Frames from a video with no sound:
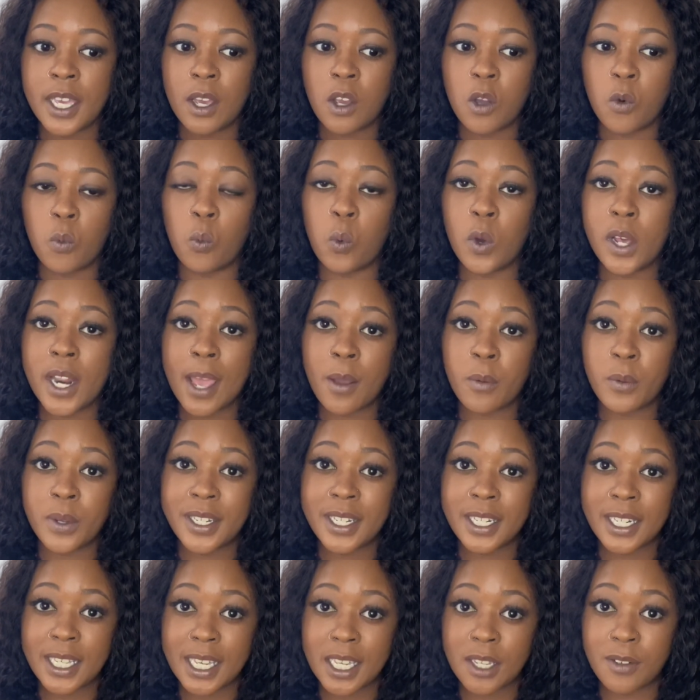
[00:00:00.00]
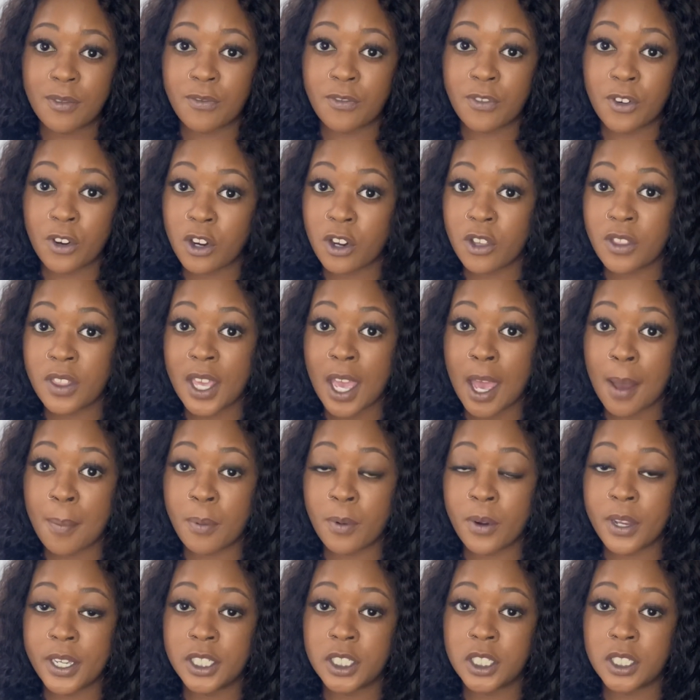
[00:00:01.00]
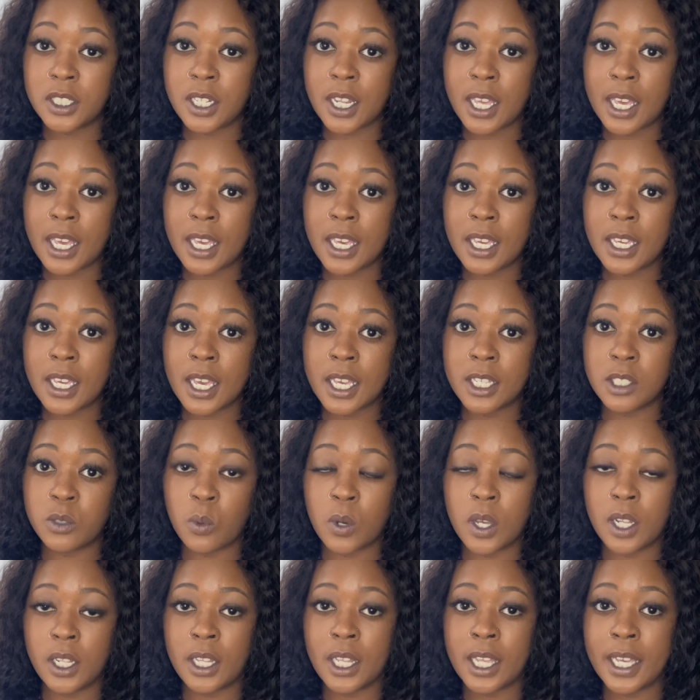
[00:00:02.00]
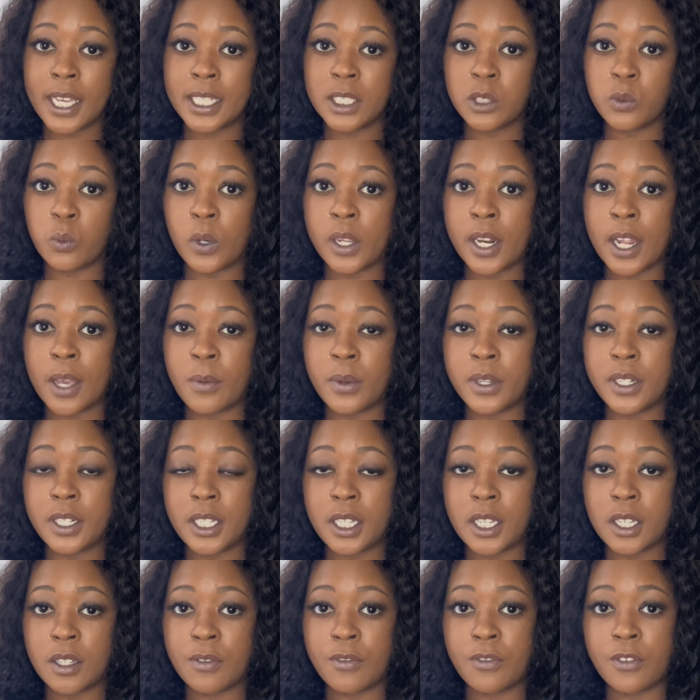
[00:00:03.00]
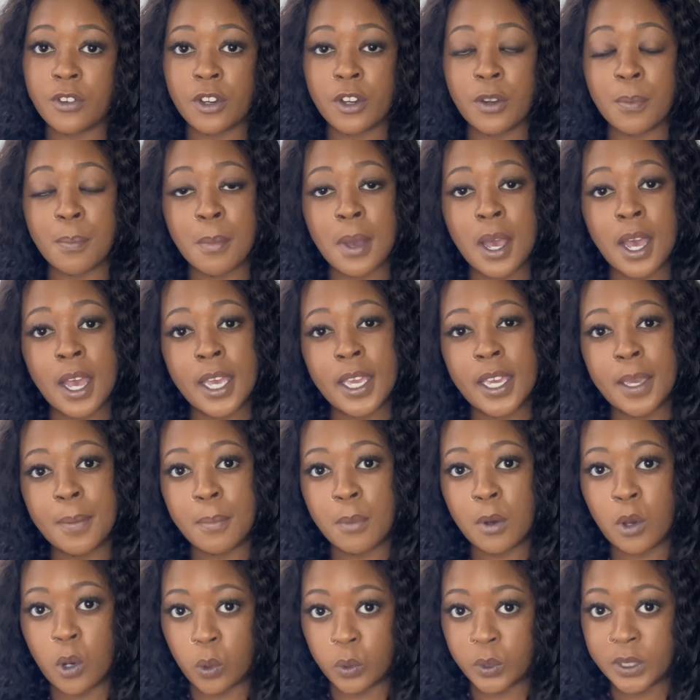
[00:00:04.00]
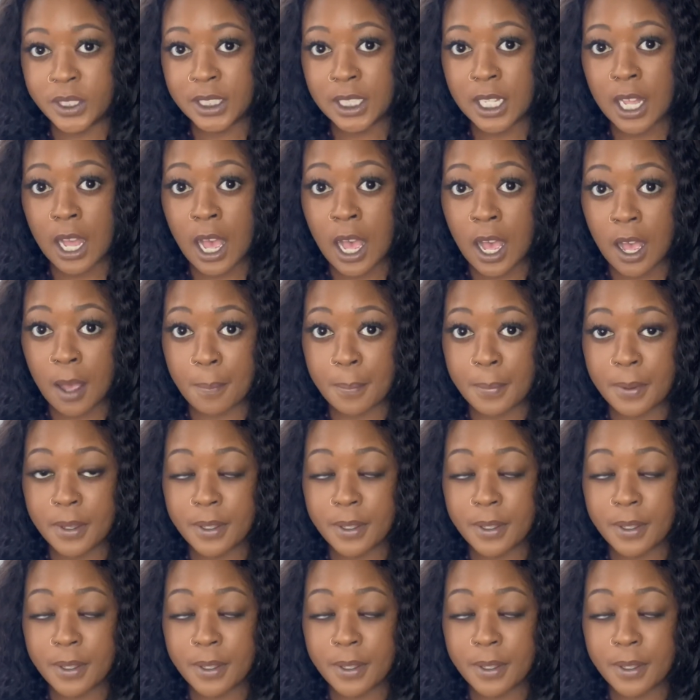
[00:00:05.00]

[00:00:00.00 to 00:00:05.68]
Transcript: what I would need for the operation day as well as what I would need for my post-op.